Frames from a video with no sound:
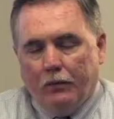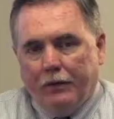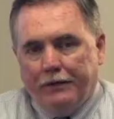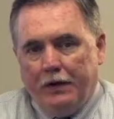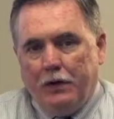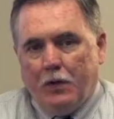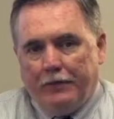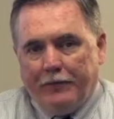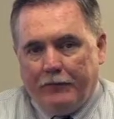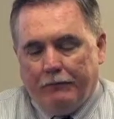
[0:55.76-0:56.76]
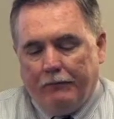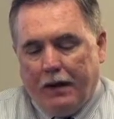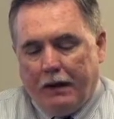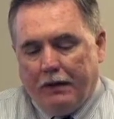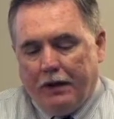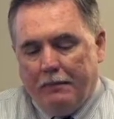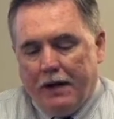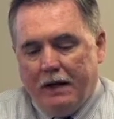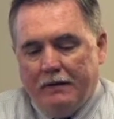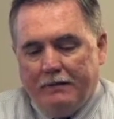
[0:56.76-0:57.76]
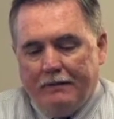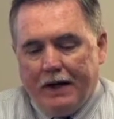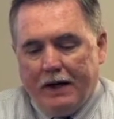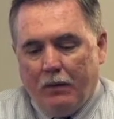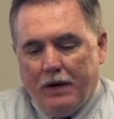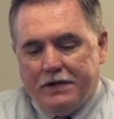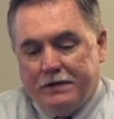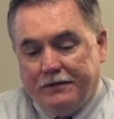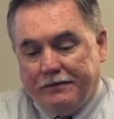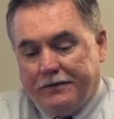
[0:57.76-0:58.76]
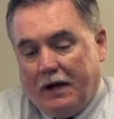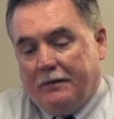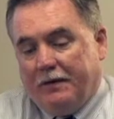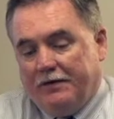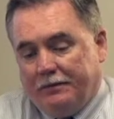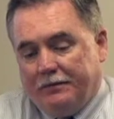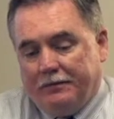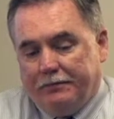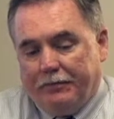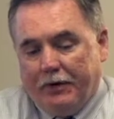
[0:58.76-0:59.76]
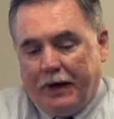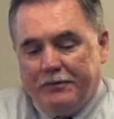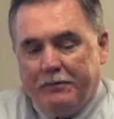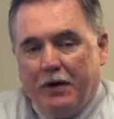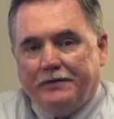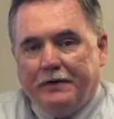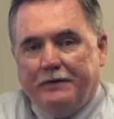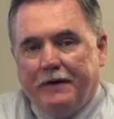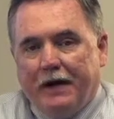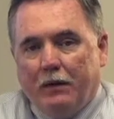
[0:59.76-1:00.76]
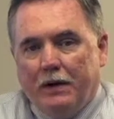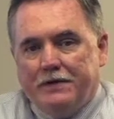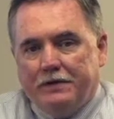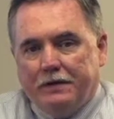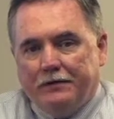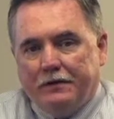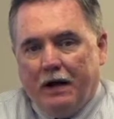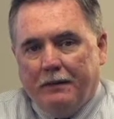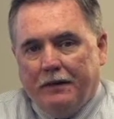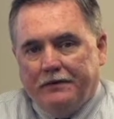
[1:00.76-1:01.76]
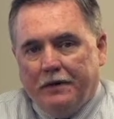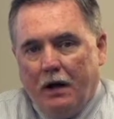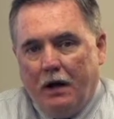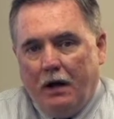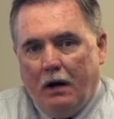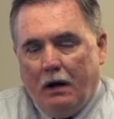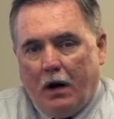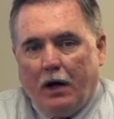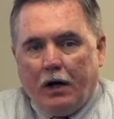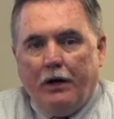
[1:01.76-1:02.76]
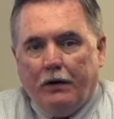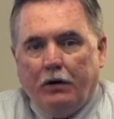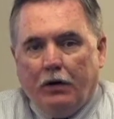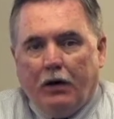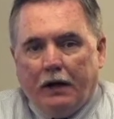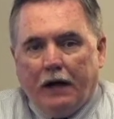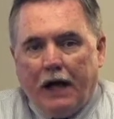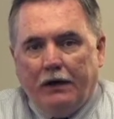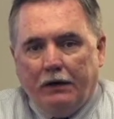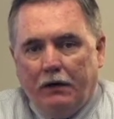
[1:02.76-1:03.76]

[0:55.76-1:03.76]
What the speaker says: Within North America, many of the valuation assignments, perhaps most of the valuation assignments, are going to look at